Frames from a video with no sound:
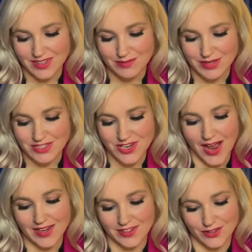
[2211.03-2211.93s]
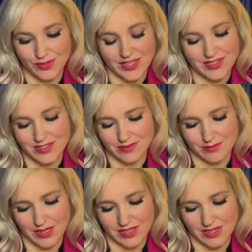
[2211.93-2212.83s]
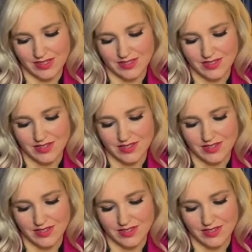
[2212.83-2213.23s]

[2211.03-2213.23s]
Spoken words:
But Jack knew they didn't mean it.